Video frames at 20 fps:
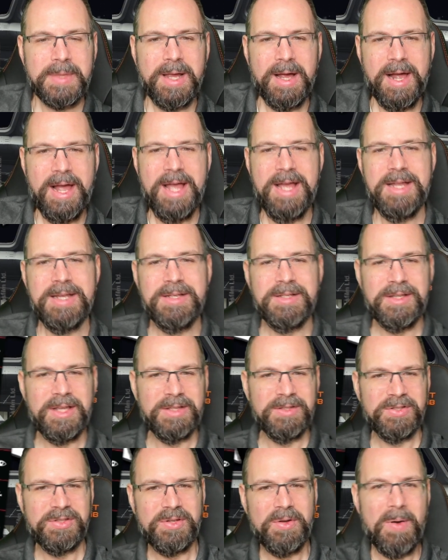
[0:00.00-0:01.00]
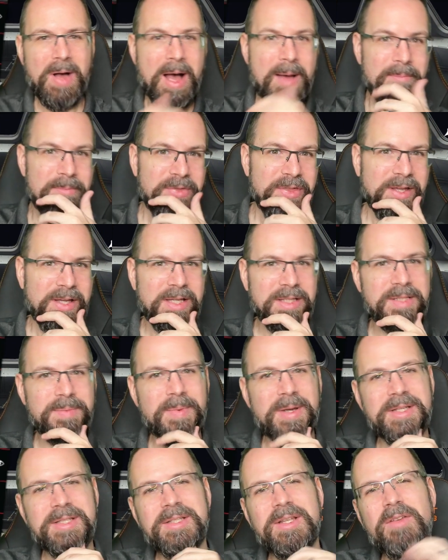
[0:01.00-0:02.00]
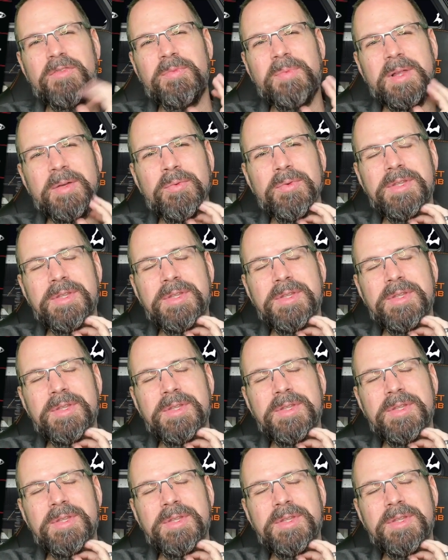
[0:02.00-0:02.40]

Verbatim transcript: And, and so I'm thinking to myself, I'm like,